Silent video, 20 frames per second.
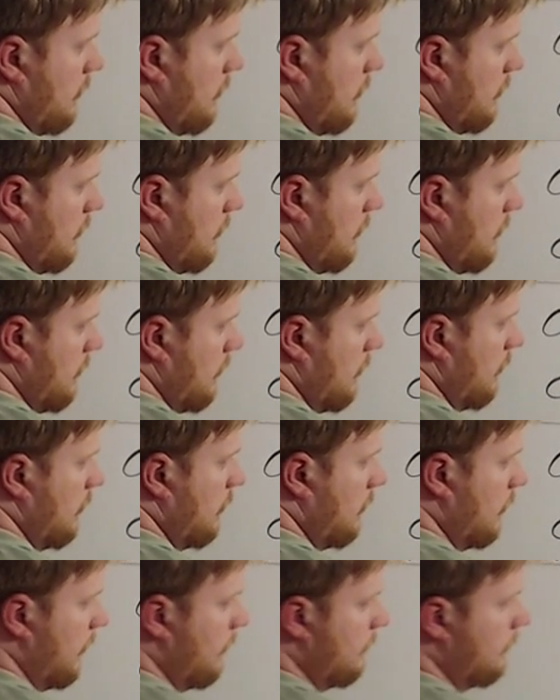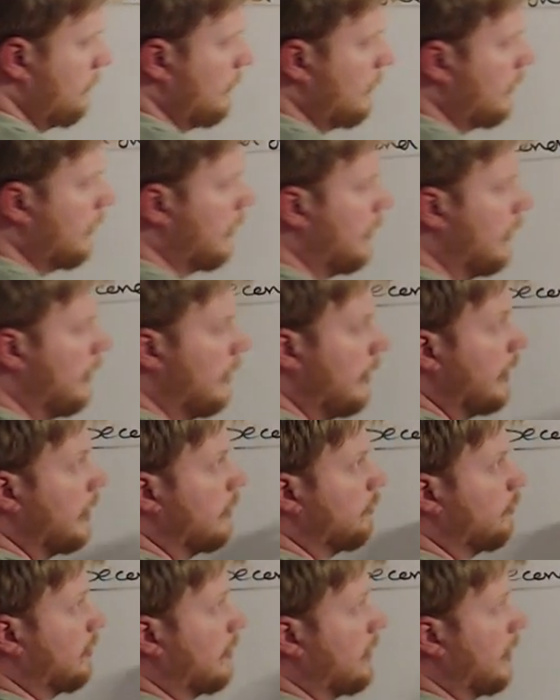Okay.
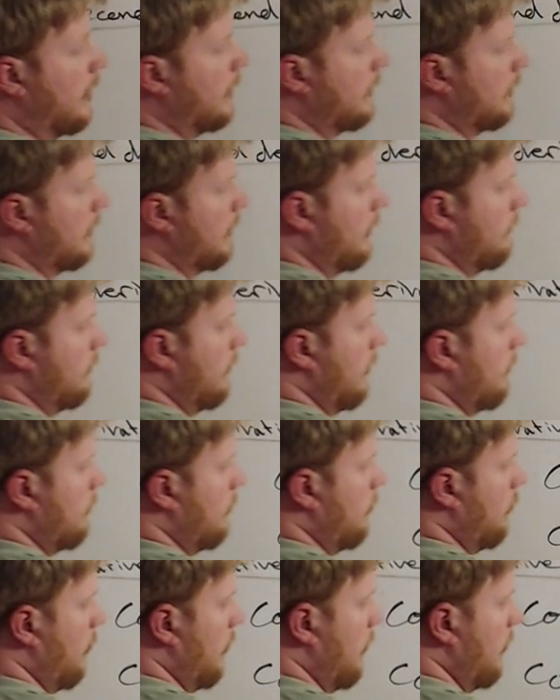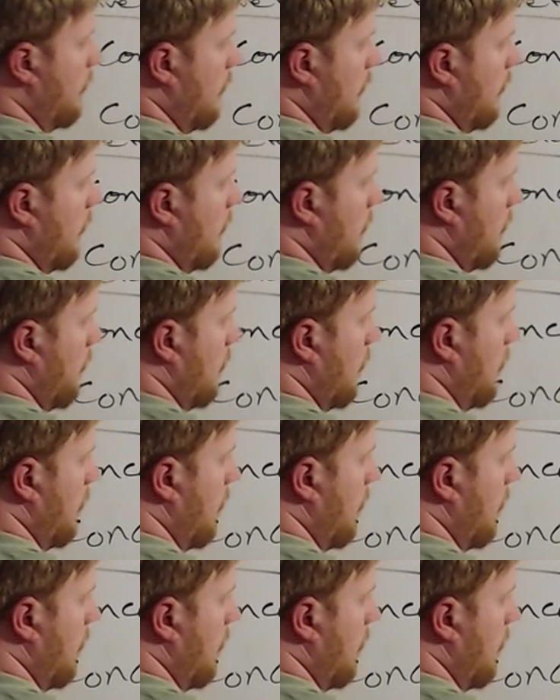And we're concave up when